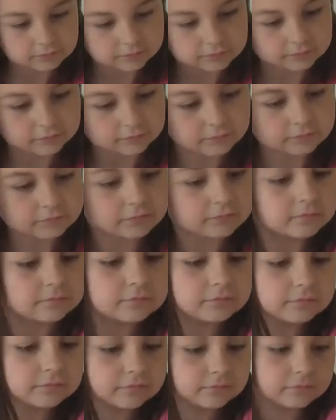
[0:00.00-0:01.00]

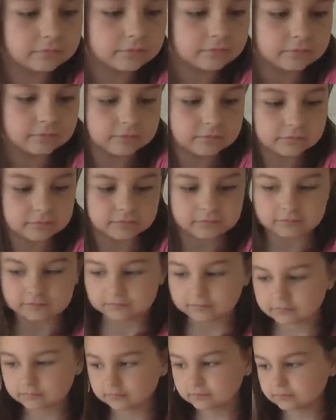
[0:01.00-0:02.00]

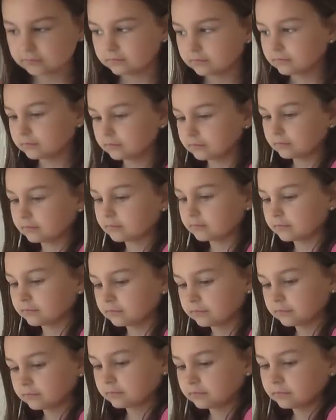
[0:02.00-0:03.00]

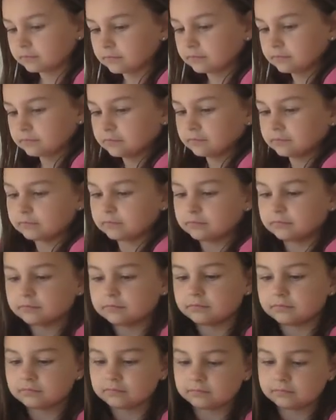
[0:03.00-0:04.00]

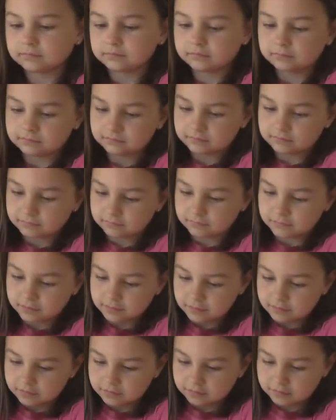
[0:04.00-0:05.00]

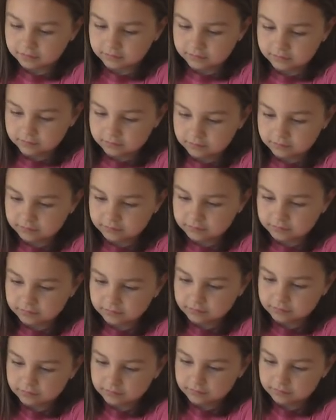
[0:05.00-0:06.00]

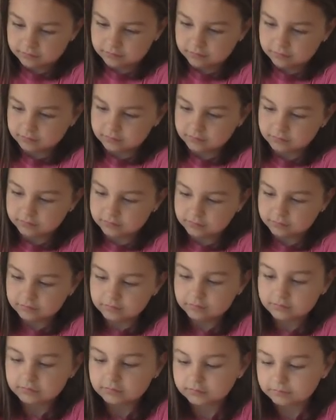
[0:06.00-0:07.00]

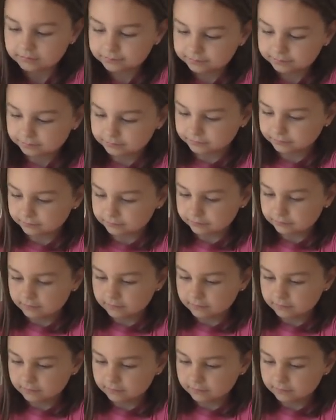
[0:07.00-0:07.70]
Nothing is said.